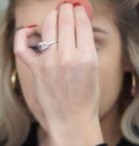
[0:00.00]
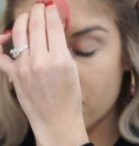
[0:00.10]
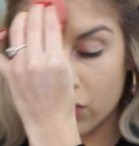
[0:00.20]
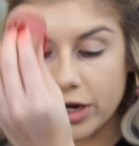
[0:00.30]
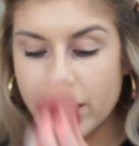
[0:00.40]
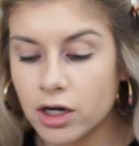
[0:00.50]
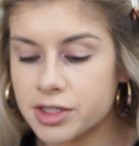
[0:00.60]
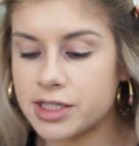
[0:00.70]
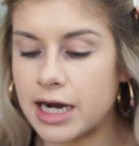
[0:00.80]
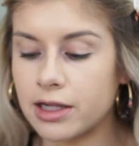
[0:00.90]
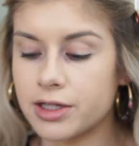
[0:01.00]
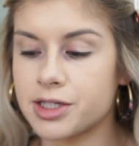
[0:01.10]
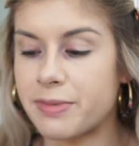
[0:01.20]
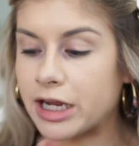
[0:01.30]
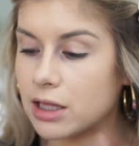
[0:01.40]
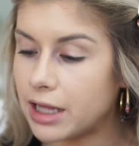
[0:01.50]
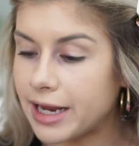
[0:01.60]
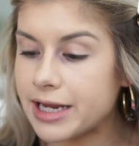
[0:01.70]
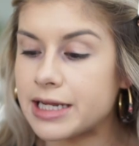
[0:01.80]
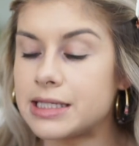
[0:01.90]
other hairstylists, my
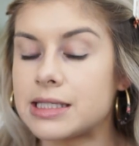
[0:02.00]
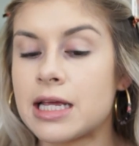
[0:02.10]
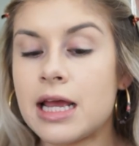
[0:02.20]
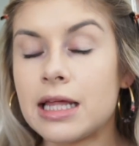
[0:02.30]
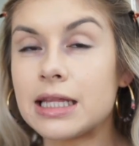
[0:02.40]
clients,